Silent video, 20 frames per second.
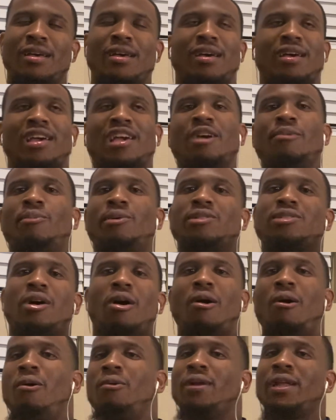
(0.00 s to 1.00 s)
He was
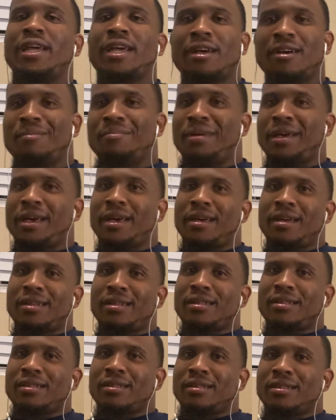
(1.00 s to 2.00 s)
on him, man,
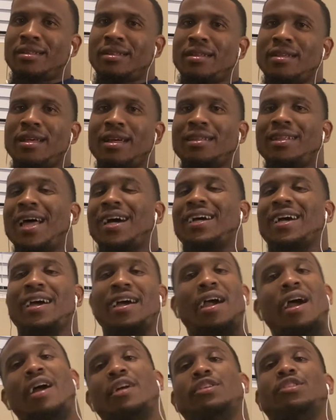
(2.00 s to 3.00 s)
like an
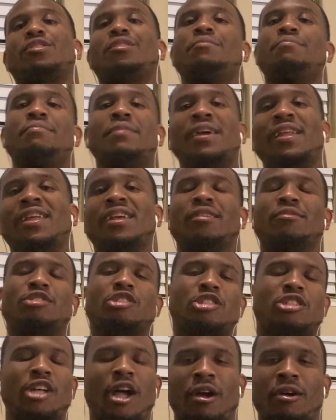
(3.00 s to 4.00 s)
extra medium
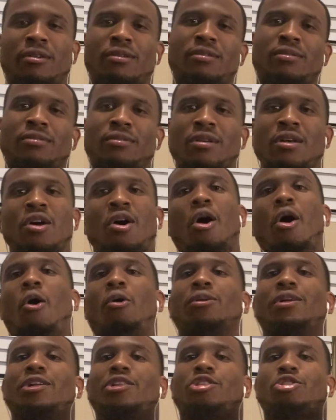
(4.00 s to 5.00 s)
shirt
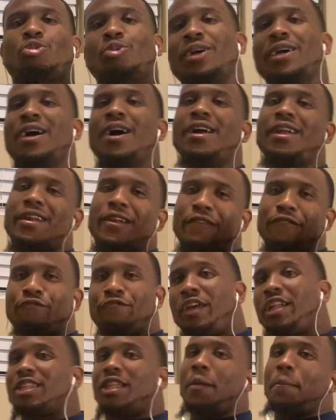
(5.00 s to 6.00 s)
on a
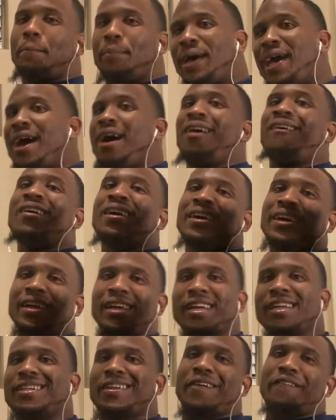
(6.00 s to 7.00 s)
350 pound
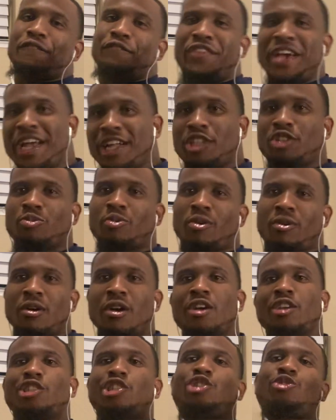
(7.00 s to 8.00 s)
individual,
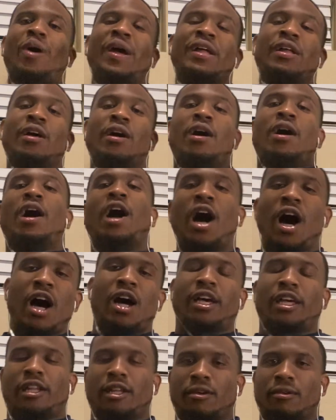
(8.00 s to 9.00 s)
straight
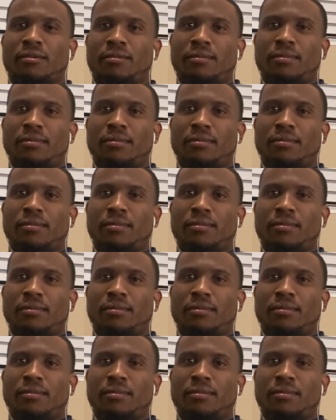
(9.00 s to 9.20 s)
hugging him.